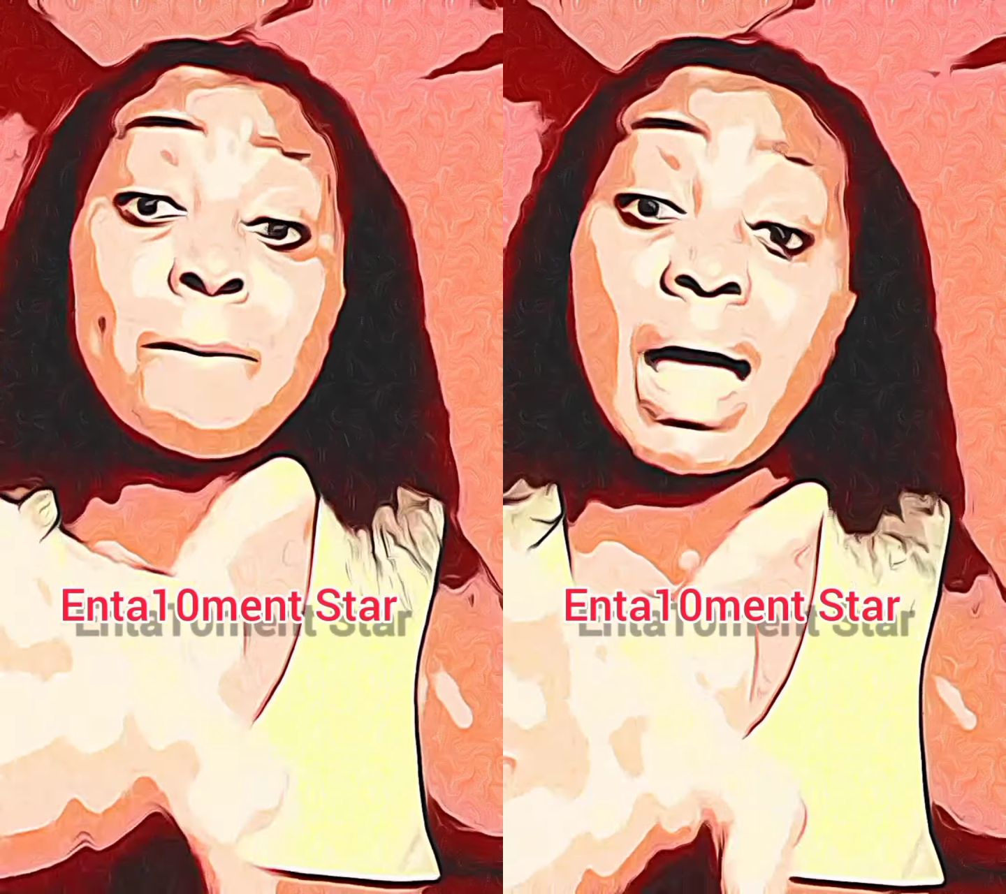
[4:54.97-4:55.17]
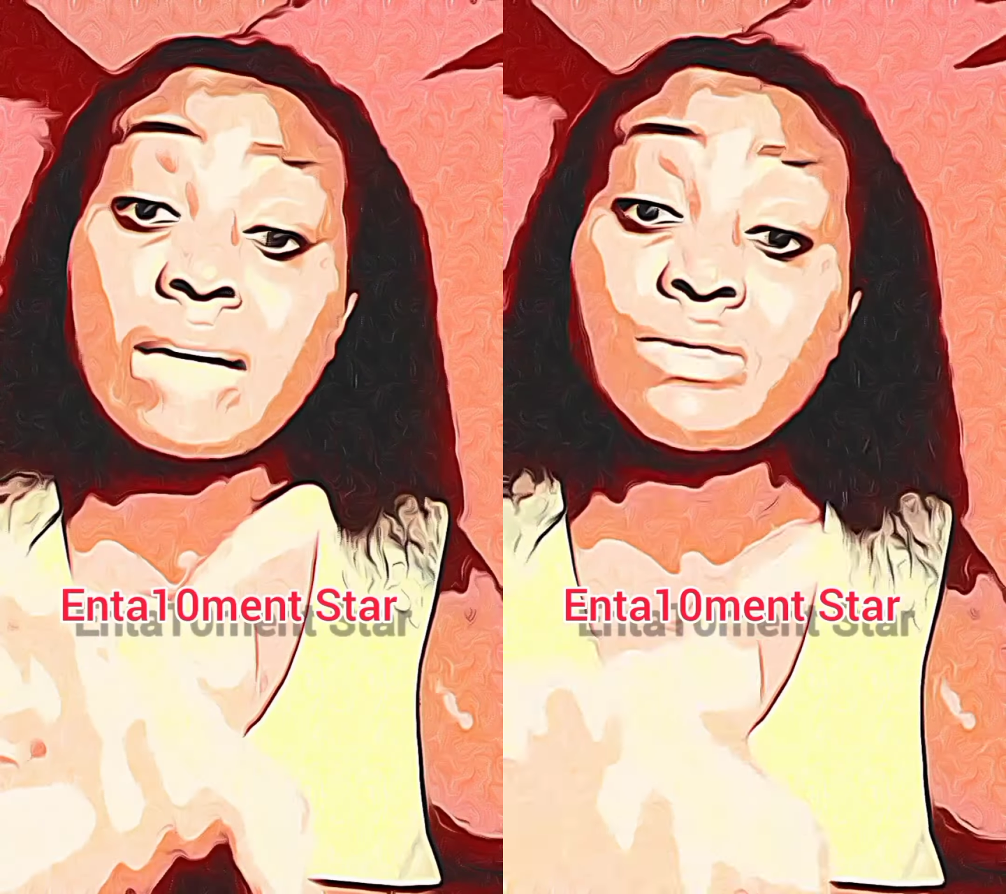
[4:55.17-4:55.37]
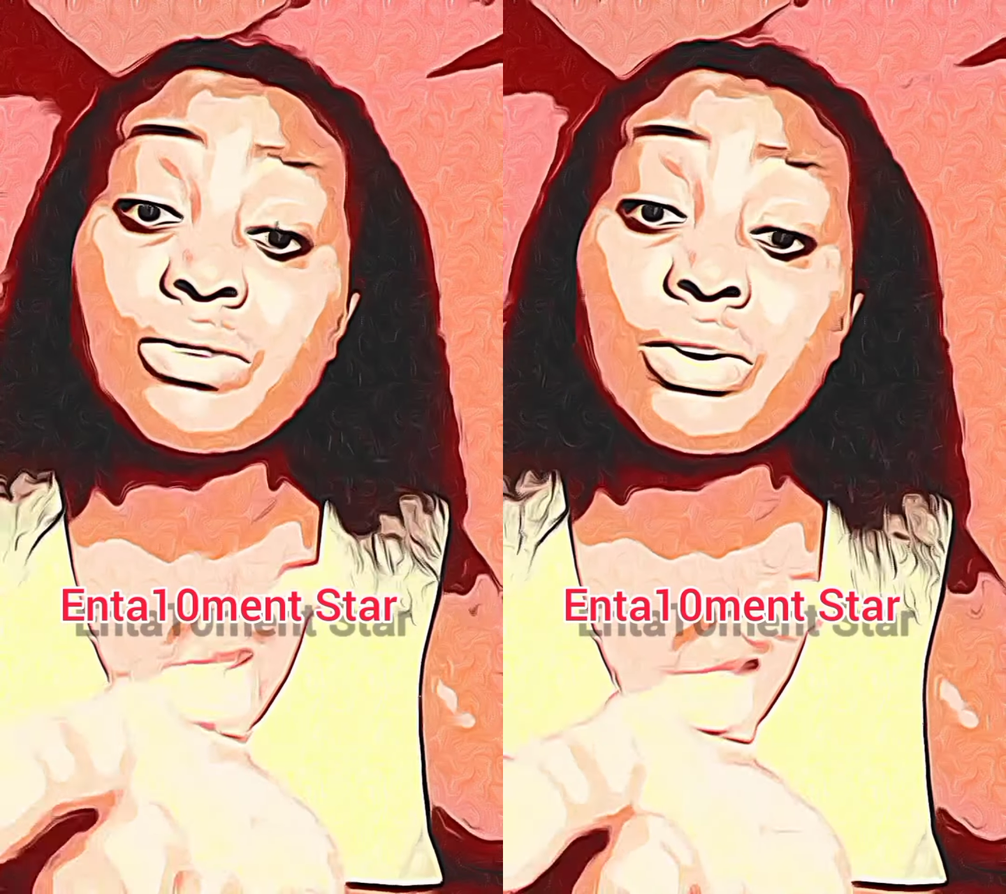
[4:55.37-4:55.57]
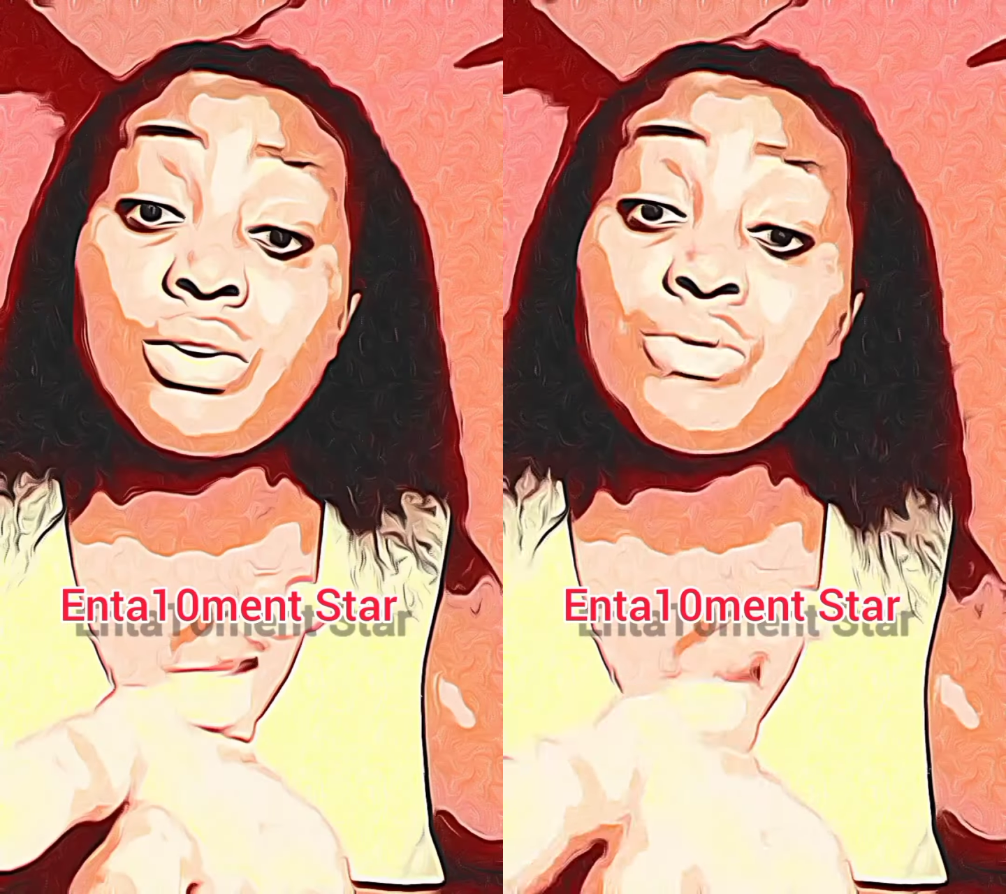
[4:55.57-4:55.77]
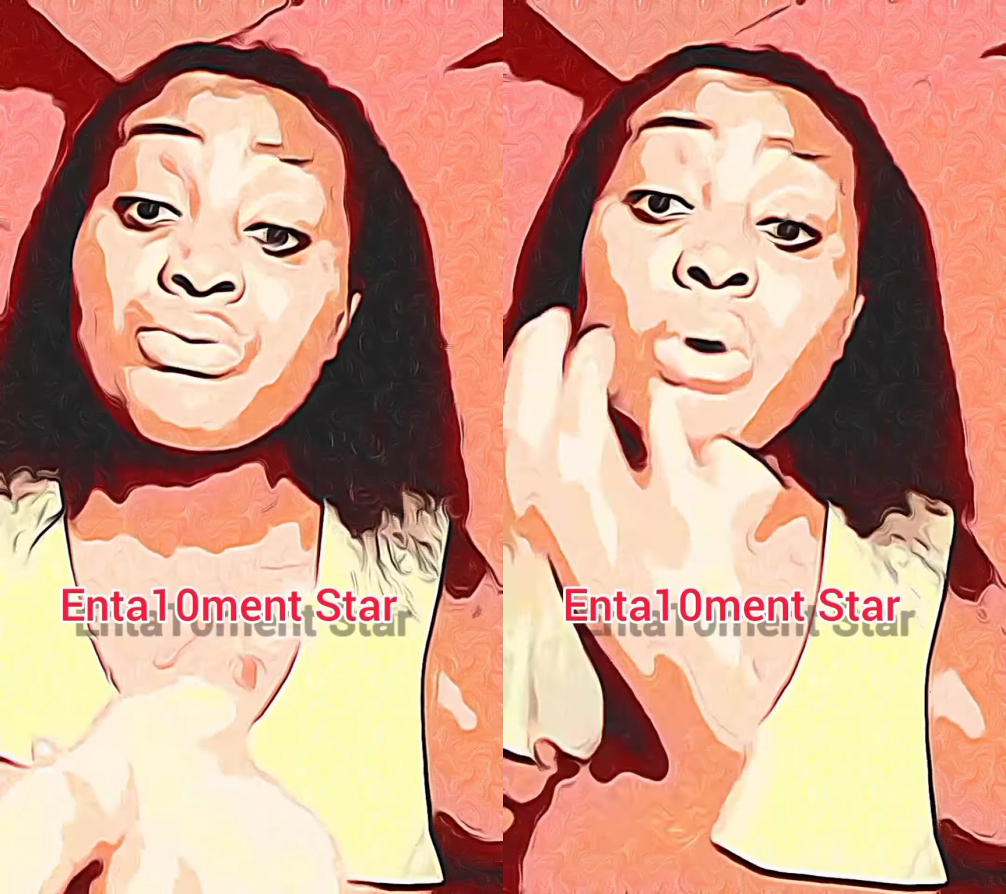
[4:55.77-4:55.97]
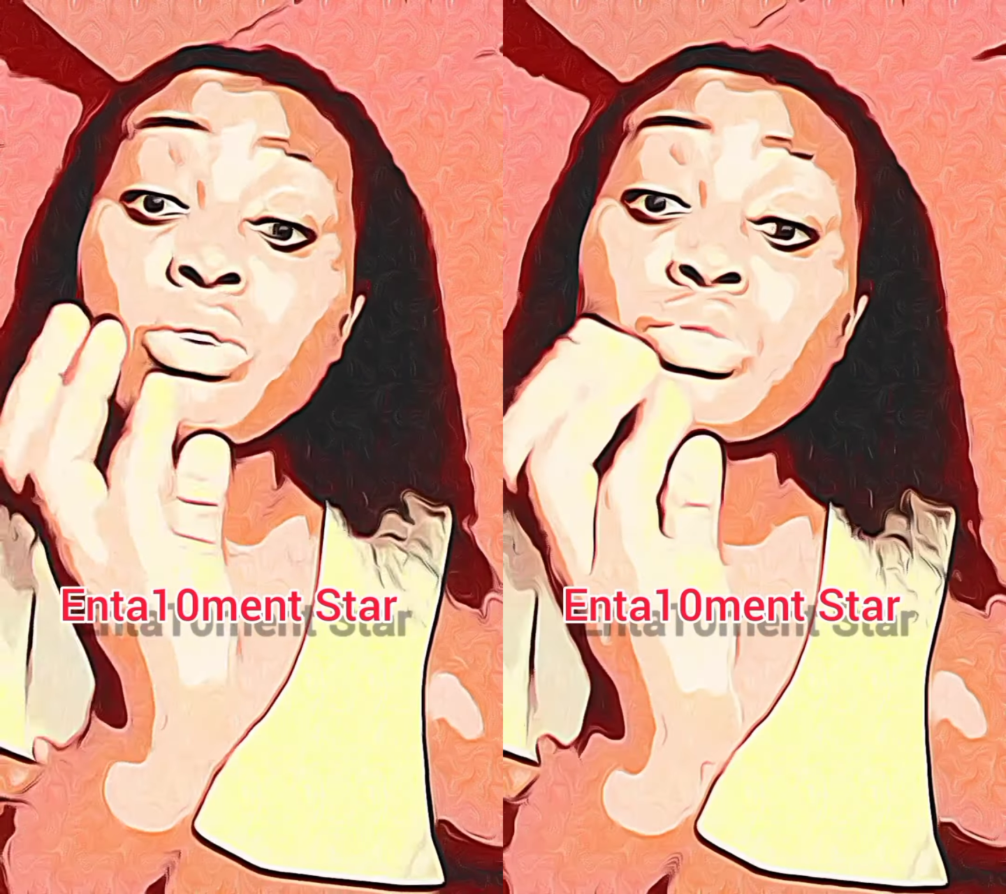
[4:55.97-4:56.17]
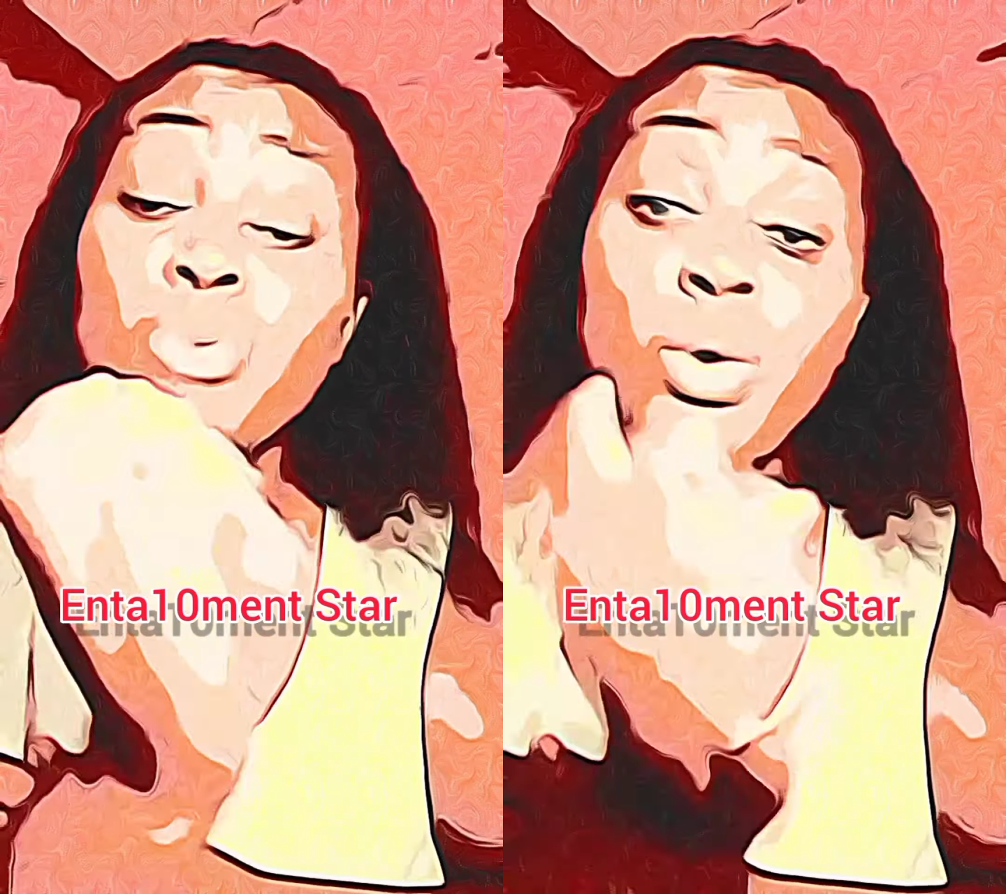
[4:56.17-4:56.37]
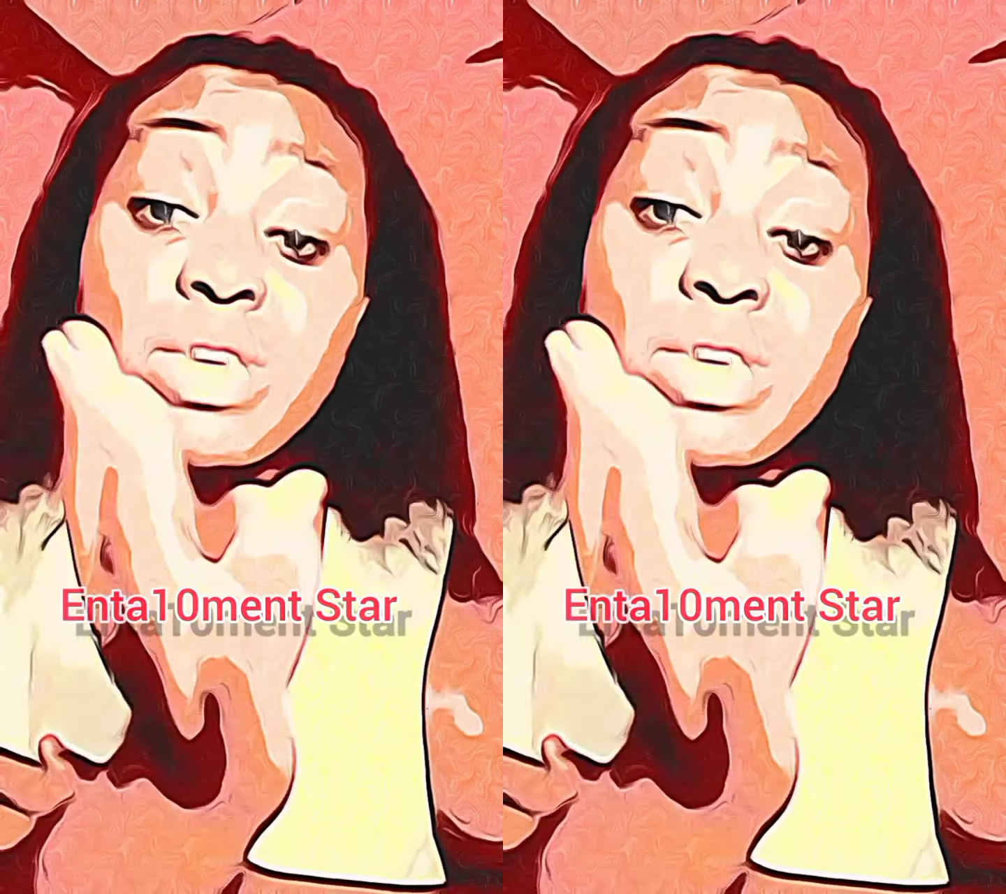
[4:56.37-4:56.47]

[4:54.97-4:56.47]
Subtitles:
for 2 years. The man